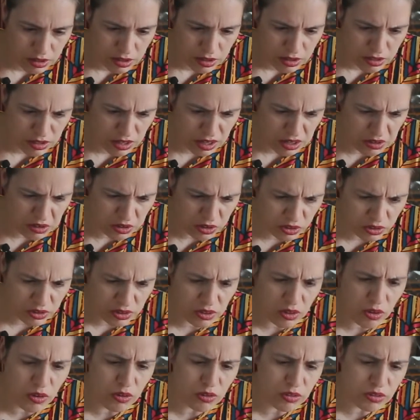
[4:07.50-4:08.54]
Not hurt.
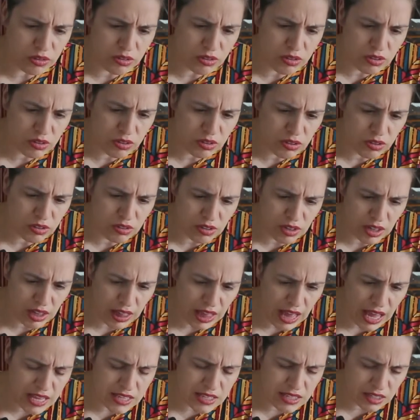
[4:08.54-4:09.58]
Oh, there's an
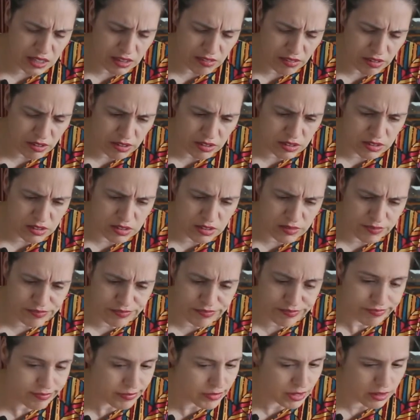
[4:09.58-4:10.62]
elastic around this.
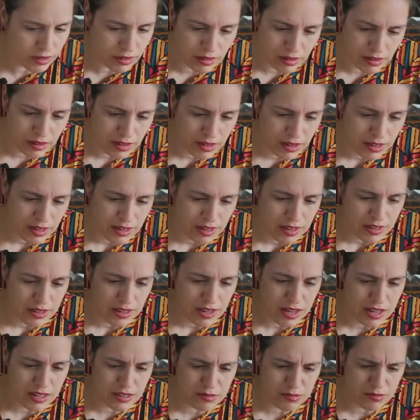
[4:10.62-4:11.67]

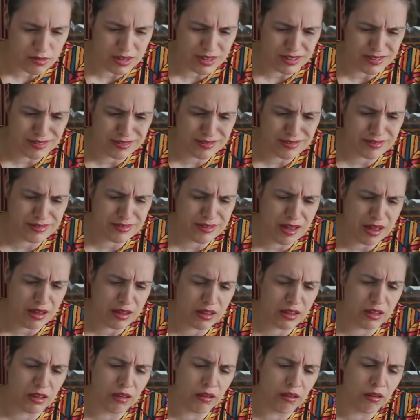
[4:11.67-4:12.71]
That's why it's stuck.